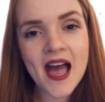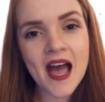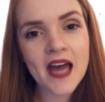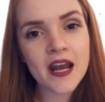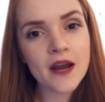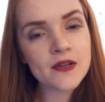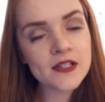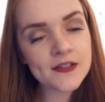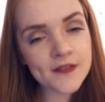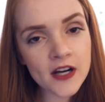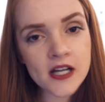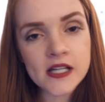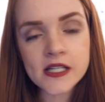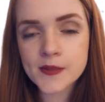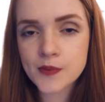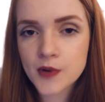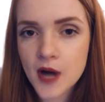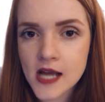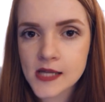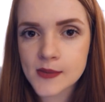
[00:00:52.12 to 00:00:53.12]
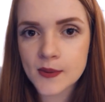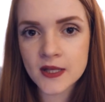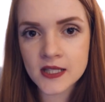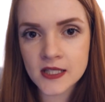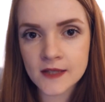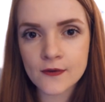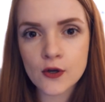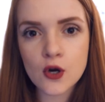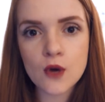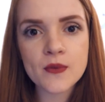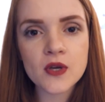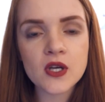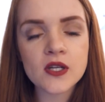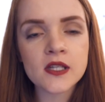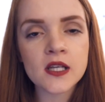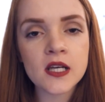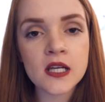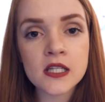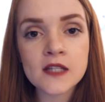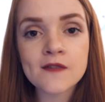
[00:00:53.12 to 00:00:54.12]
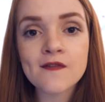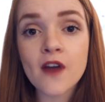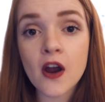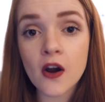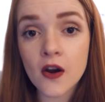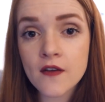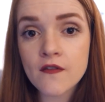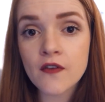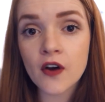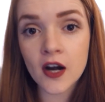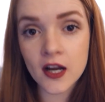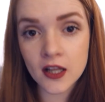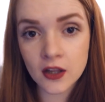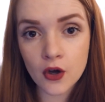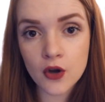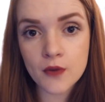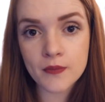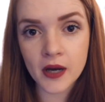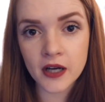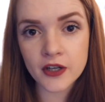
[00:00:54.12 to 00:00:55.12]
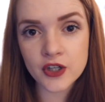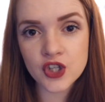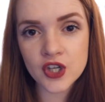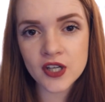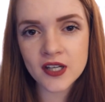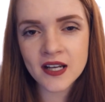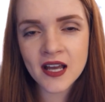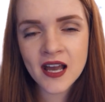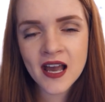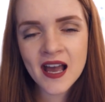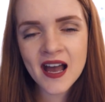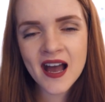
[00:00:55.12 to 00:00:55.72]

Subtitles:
And I was very surprised by this film because it is very, very low budget.